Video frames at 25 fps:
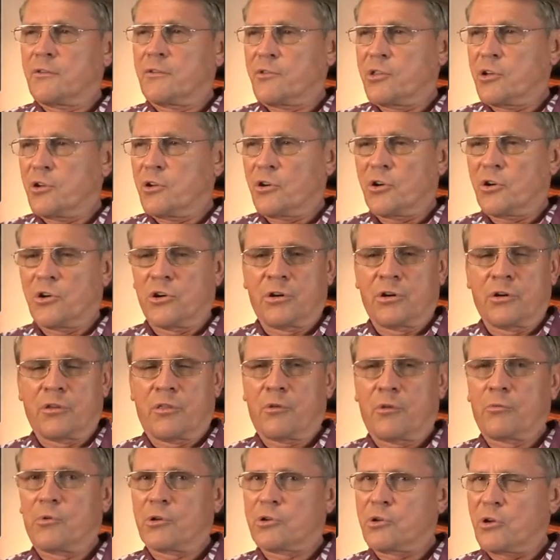of the
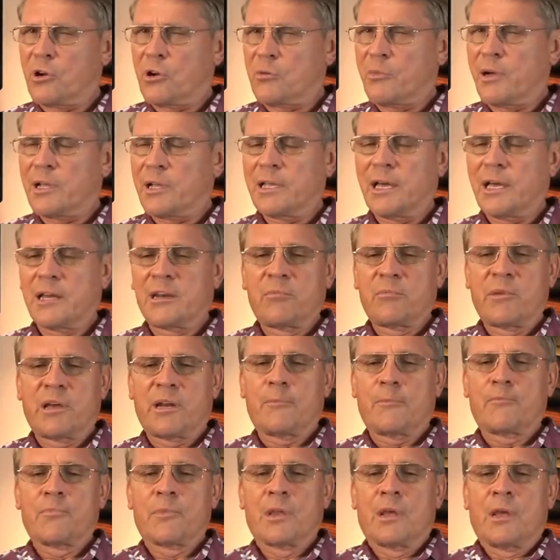earth. We'll talk about that in a
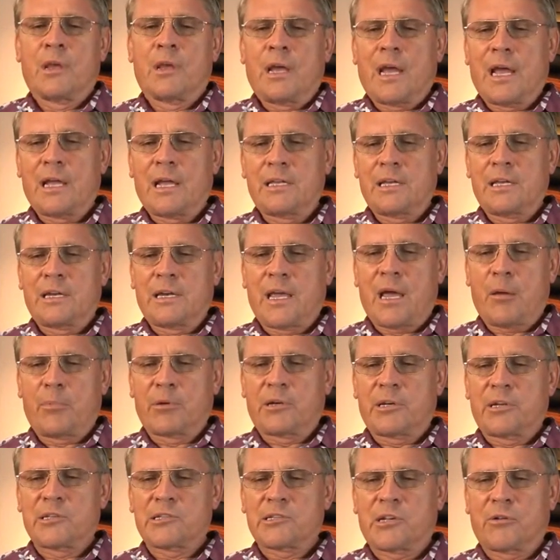minute. And the
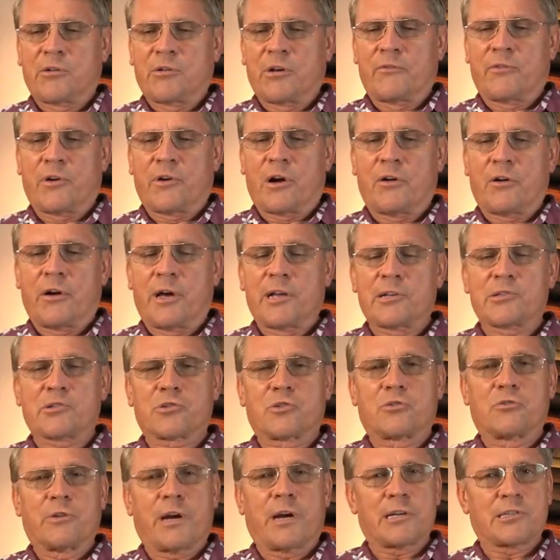inhabitants thereof are as
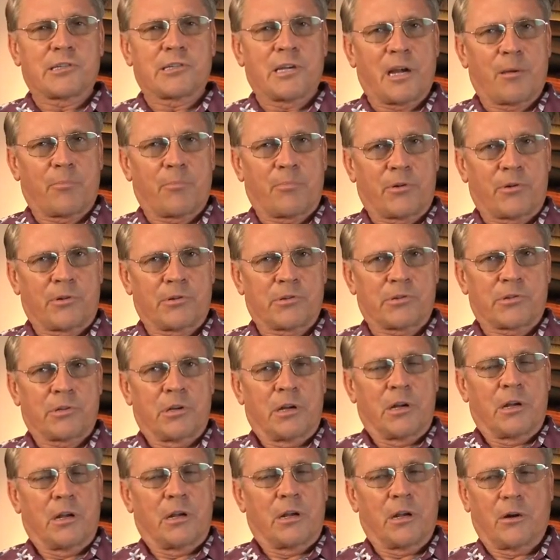grasshoppers.
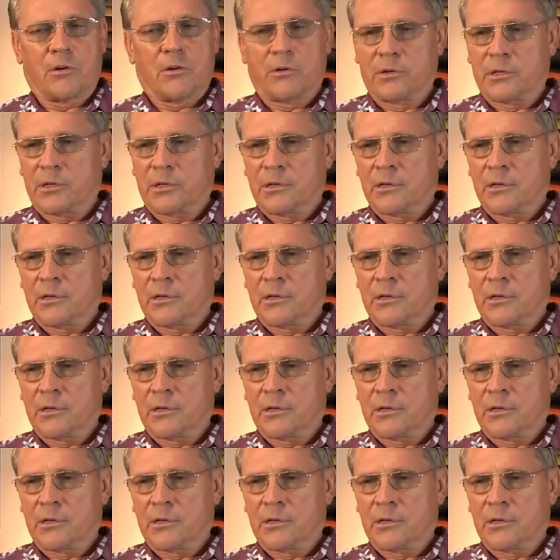Now hold